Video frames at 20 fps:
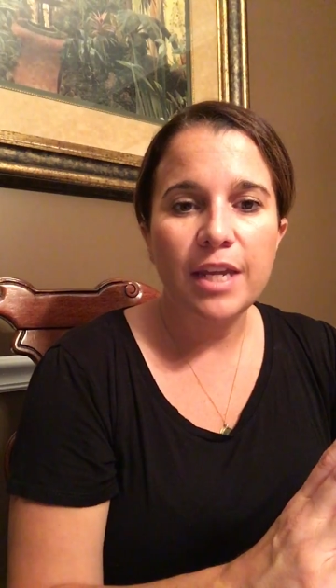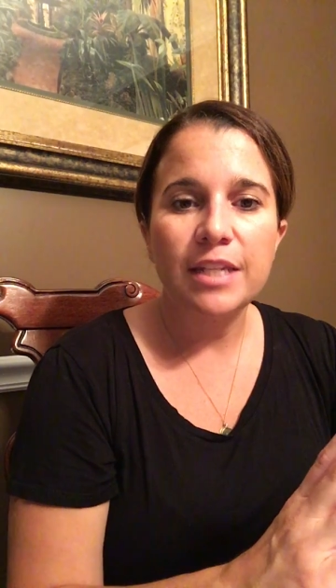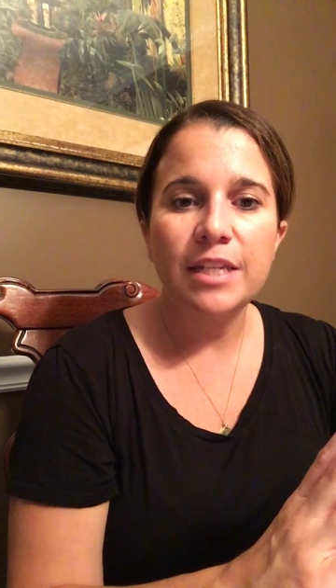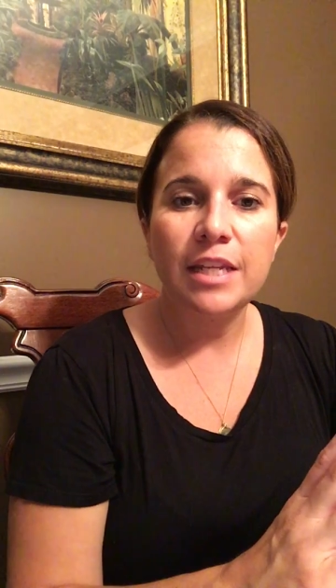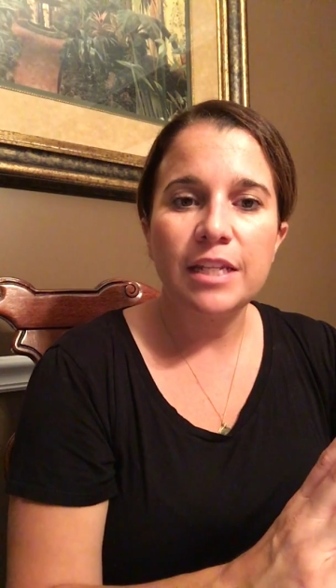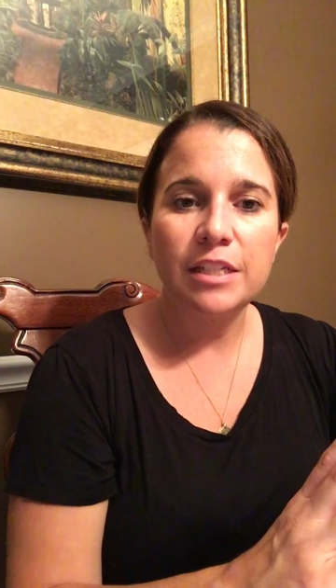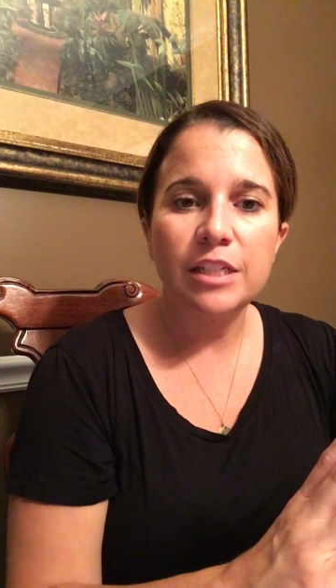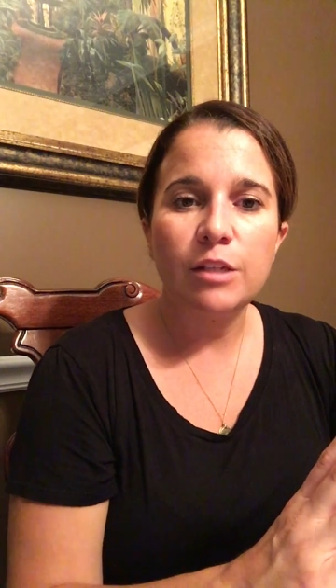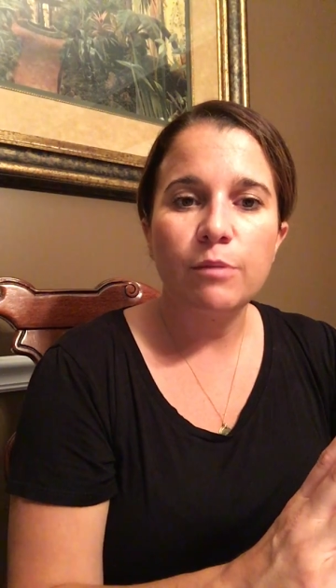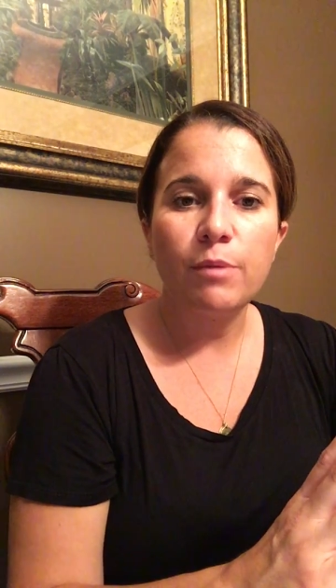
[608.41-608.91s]
it
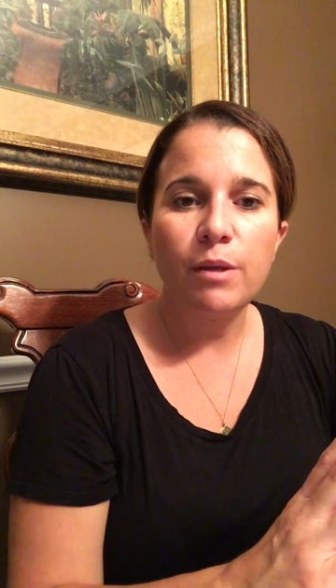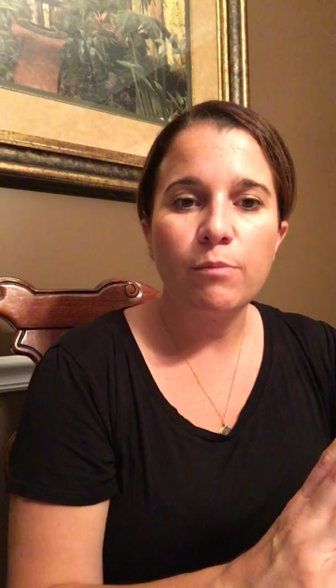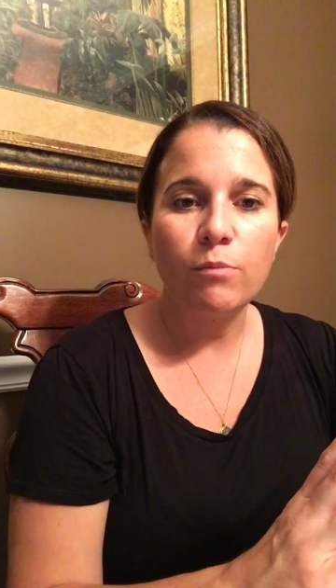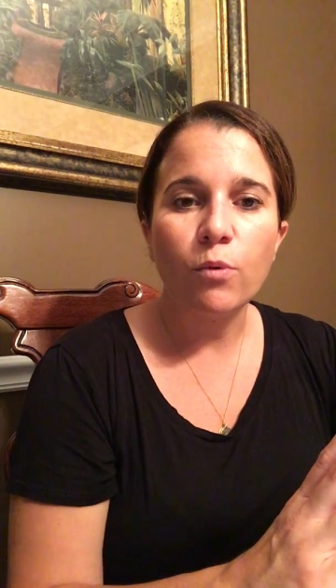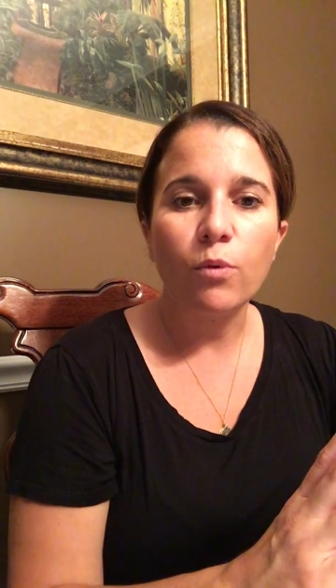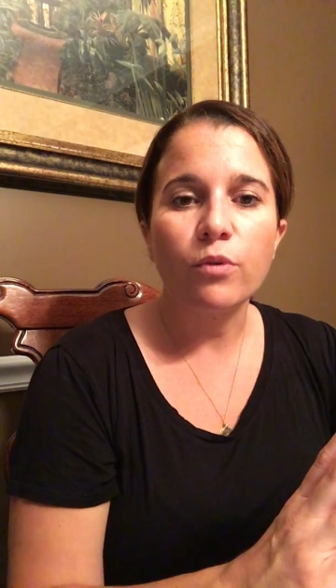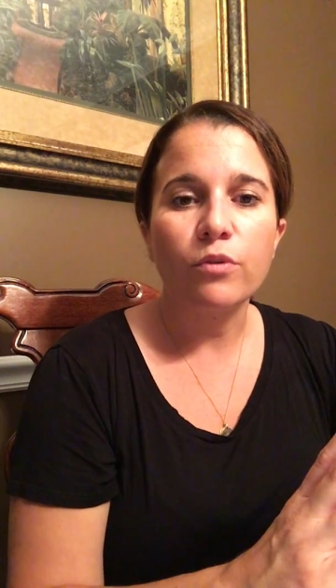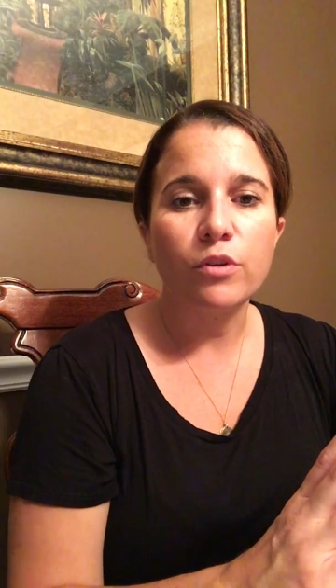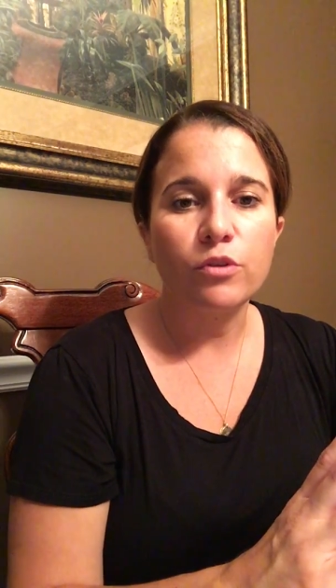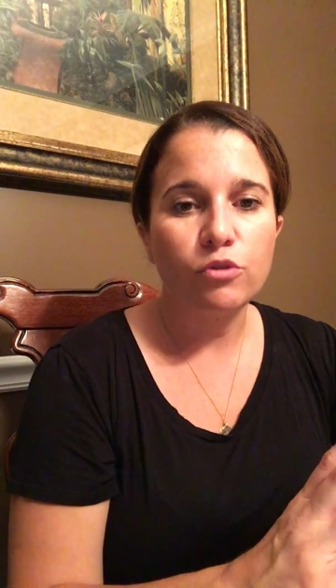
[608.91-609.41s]
needs to be
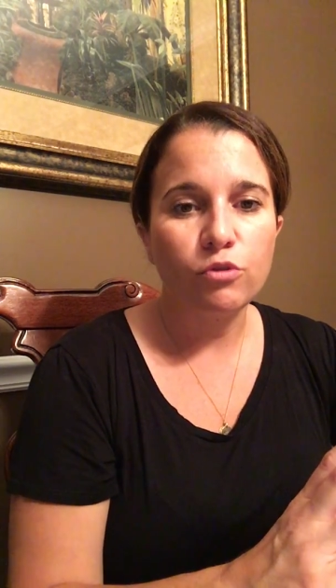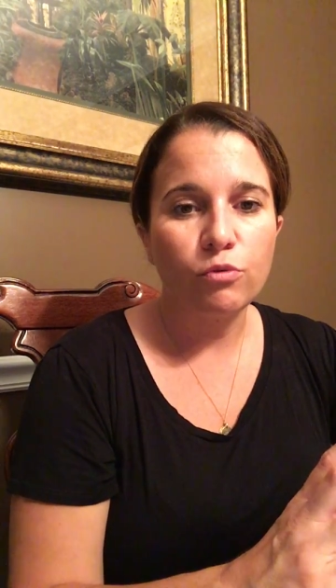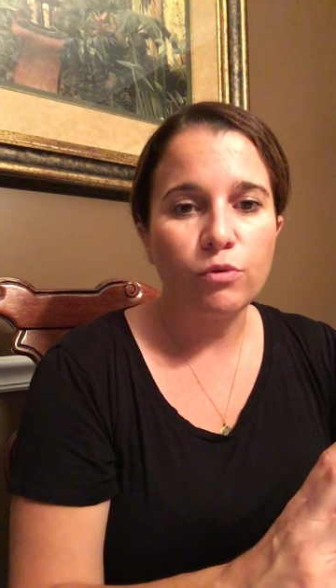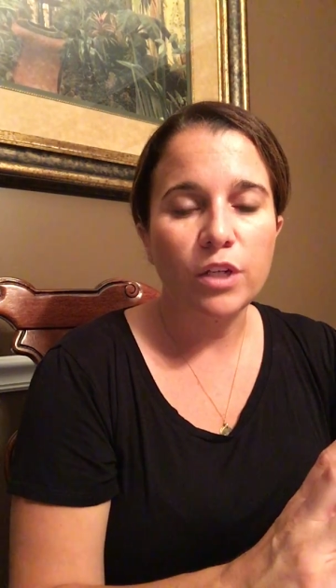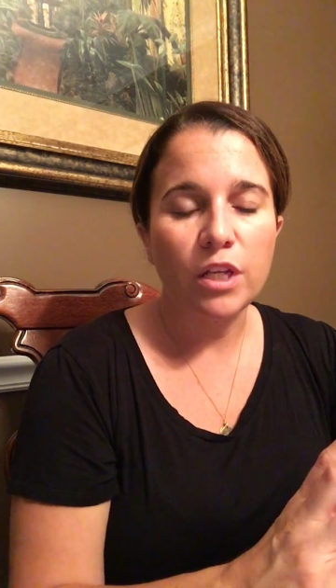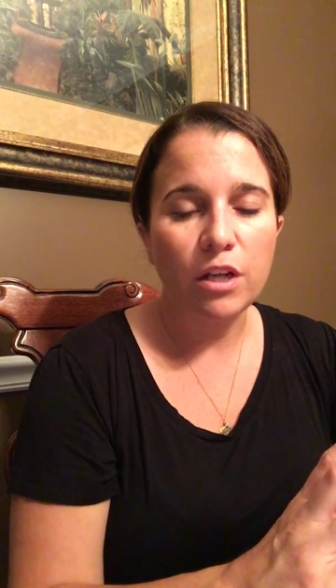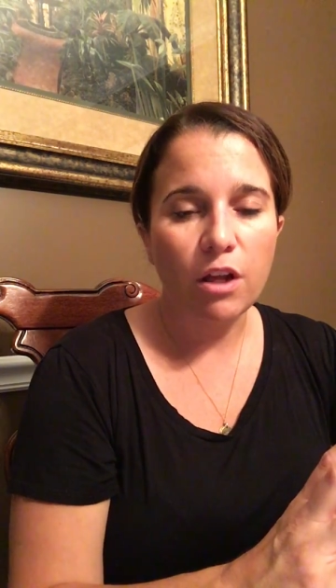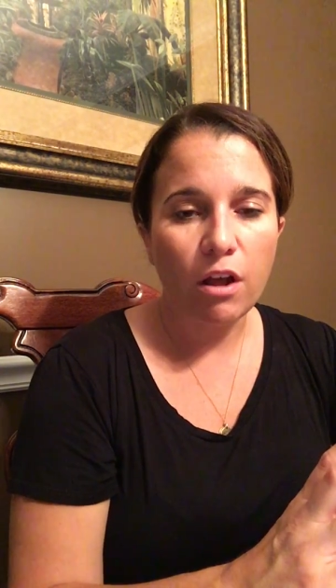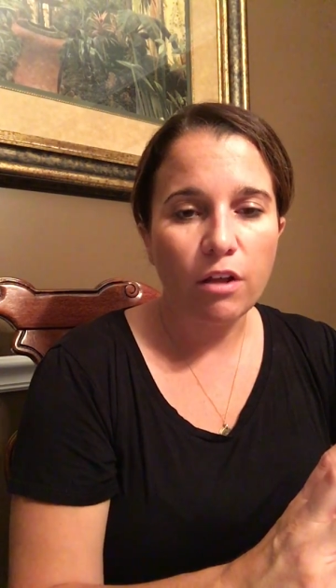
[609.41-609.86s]
more than $20